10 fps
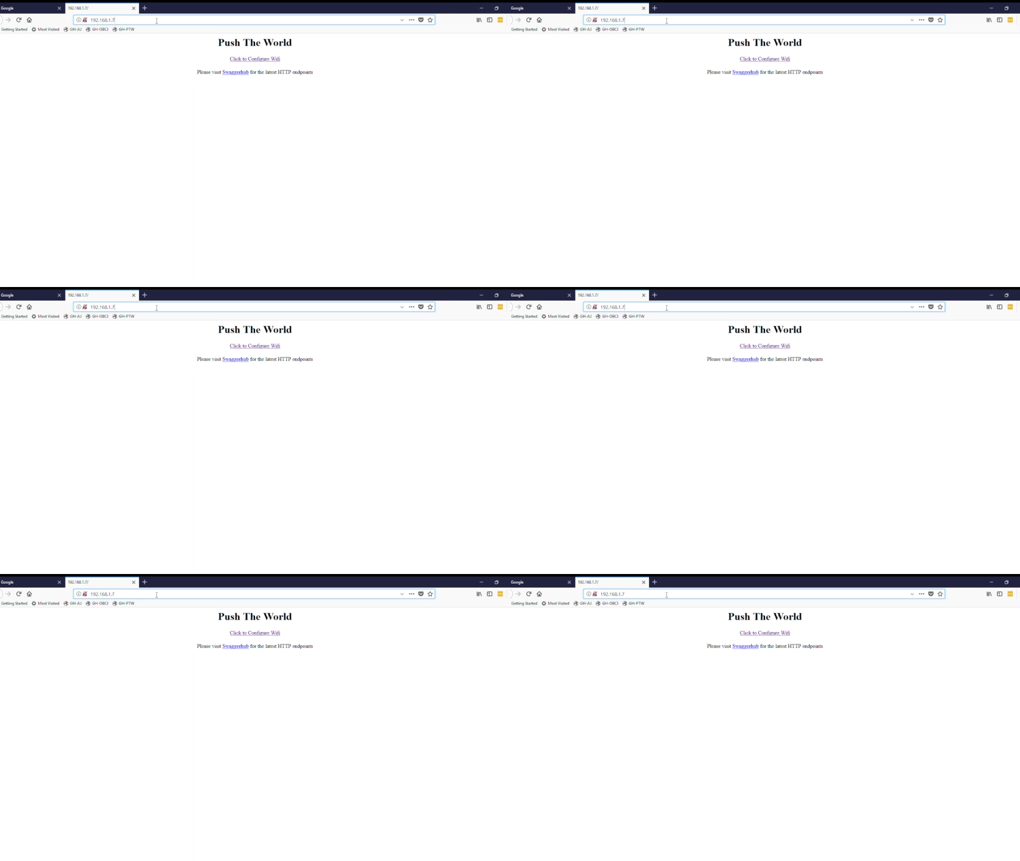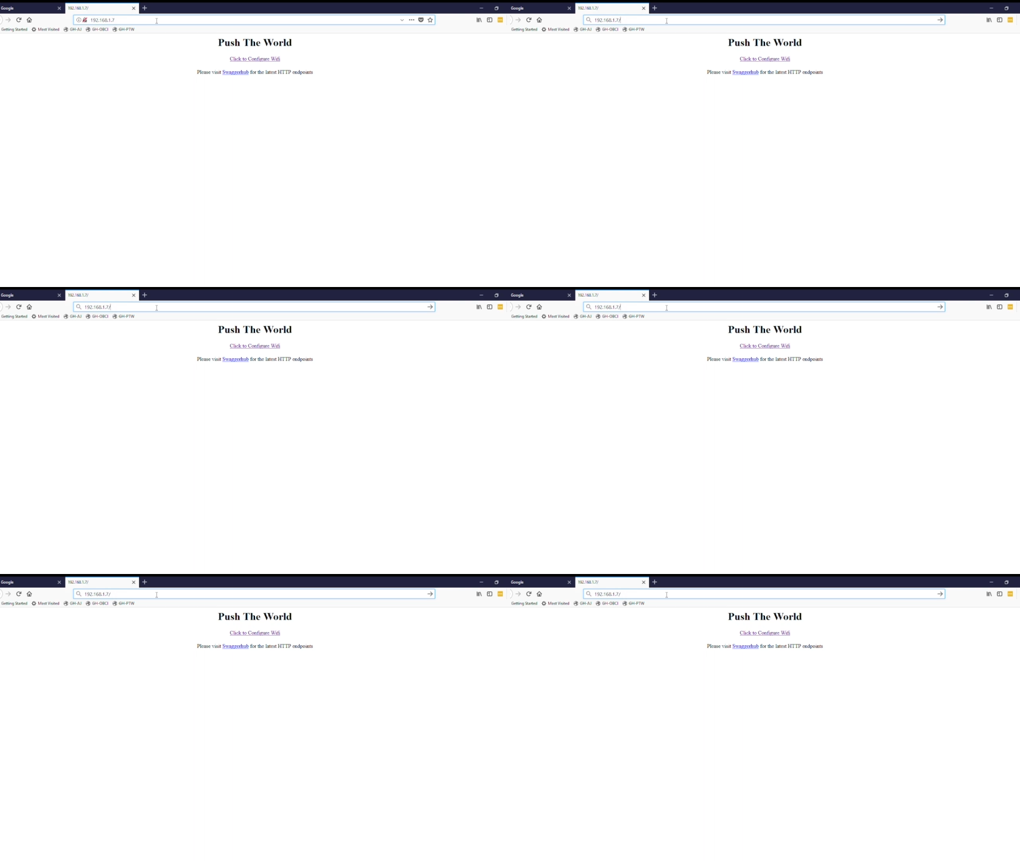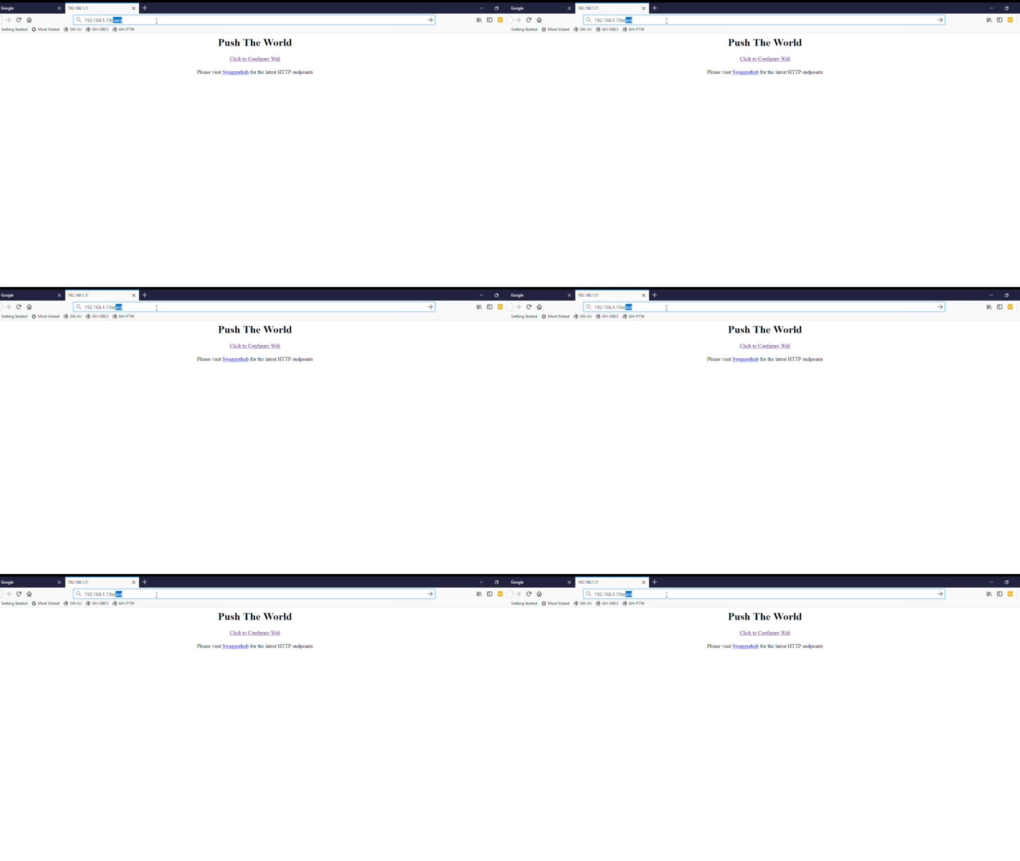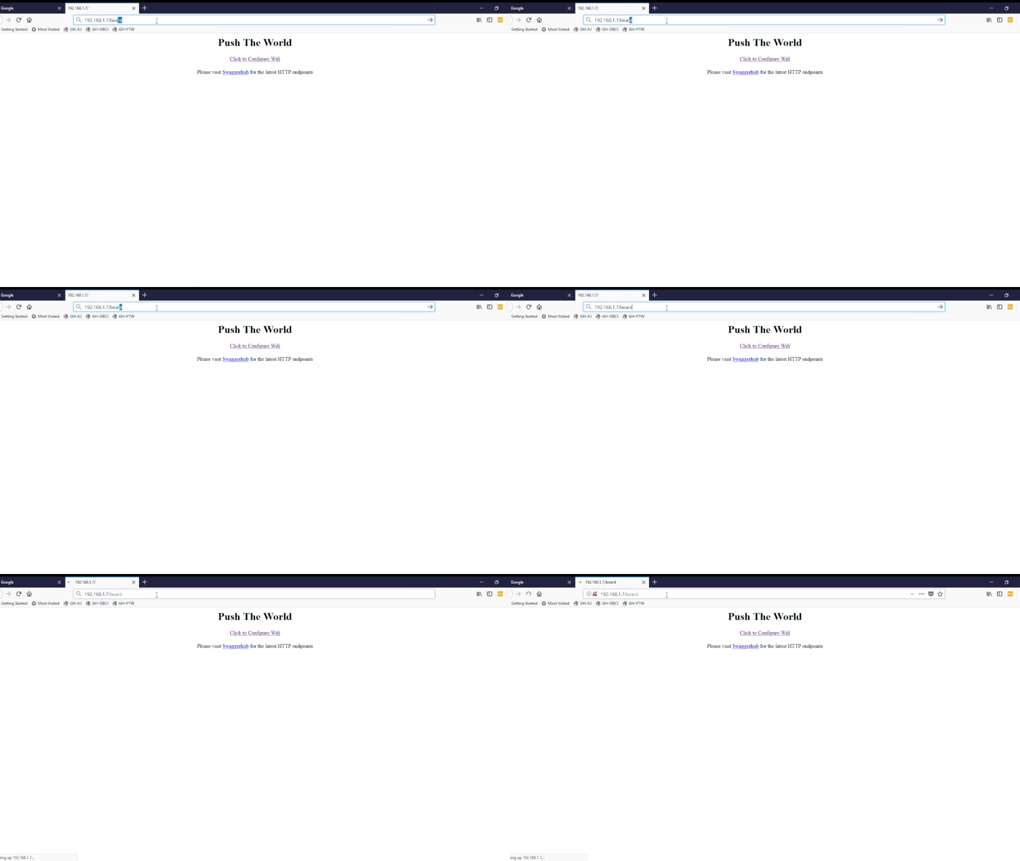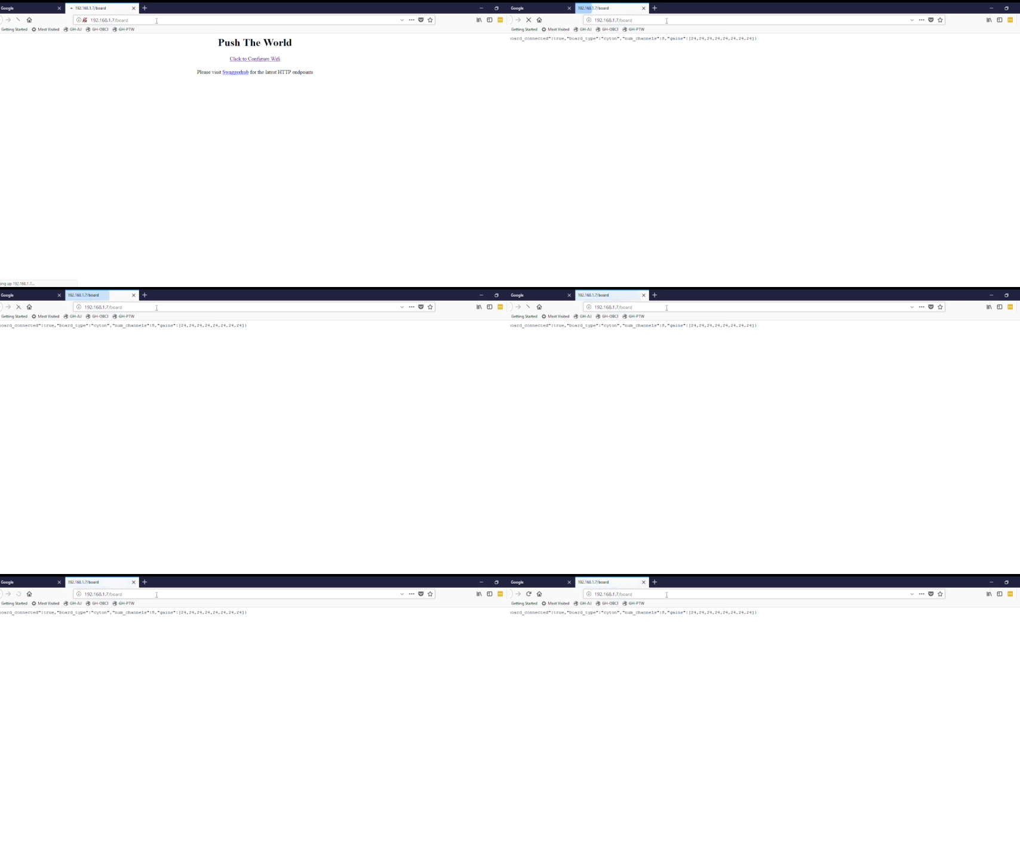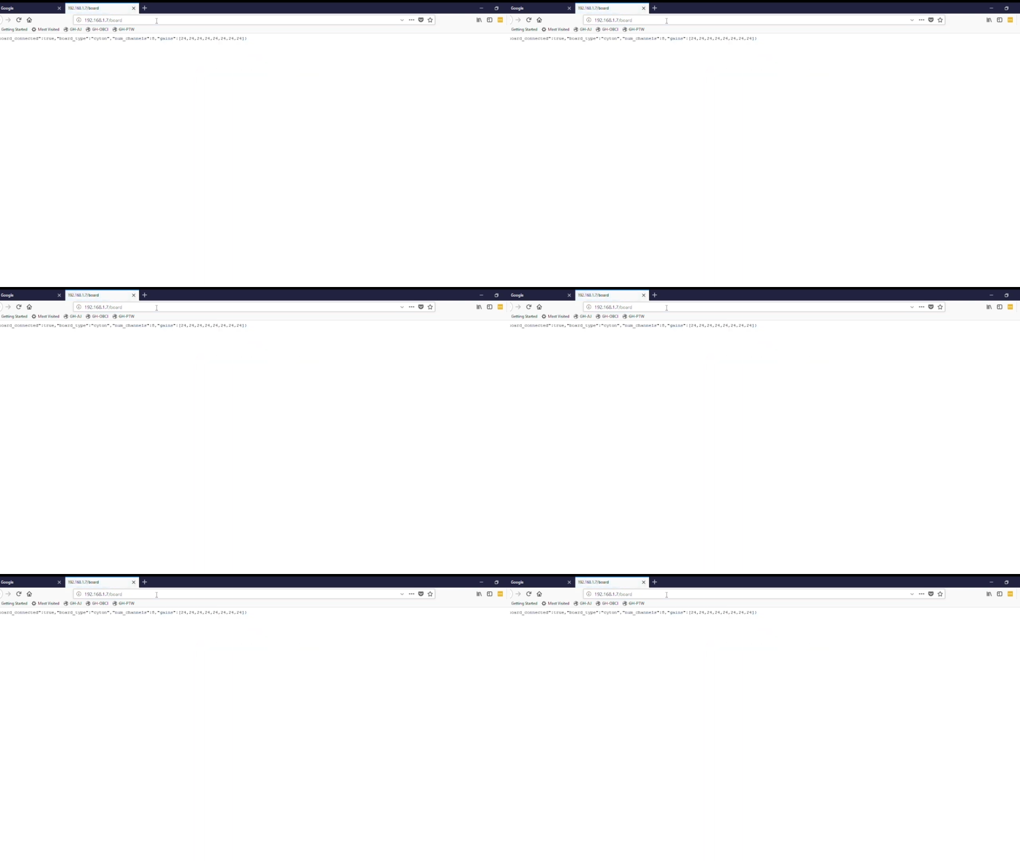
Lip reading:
No face is visible, so there are no lips to read.